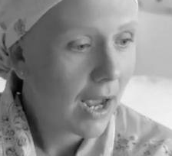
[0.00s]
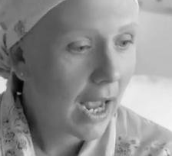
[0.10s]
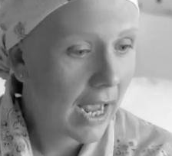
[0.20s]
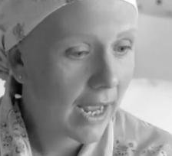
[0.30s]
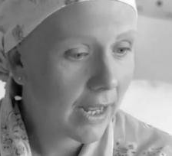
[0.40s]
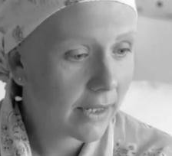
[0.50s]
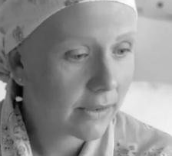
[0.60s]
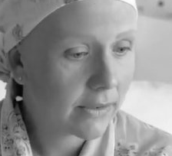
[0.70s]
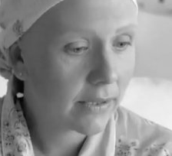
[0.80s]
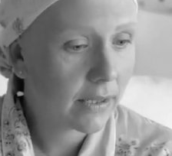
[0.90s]

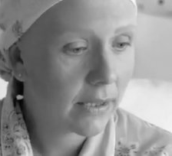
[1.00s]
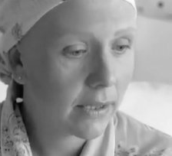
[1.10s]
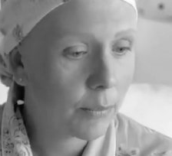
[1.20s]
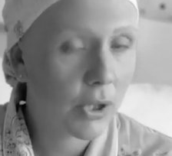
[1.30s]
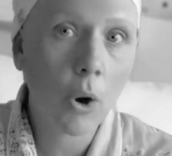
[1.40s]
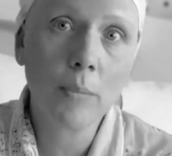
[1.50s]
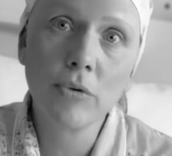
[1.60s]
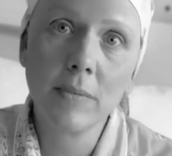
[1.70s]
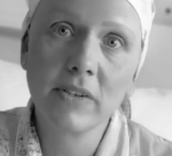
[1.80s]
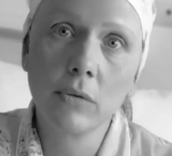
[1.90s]
And put it on
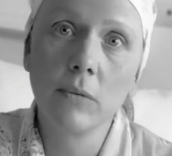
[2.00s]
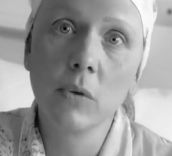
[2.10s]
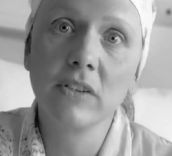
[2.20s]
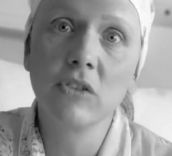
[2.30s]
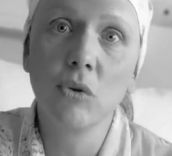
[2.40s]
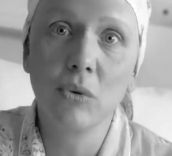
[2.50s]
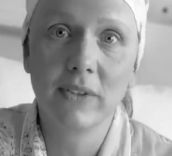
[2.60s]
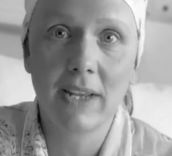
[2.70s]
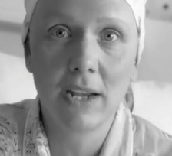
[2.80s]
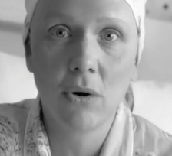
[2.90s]
perimeter, otherwise the dog will
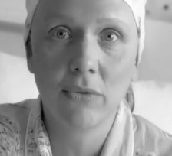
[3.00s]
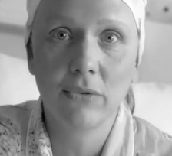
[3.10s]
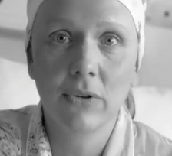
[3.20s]
set it off.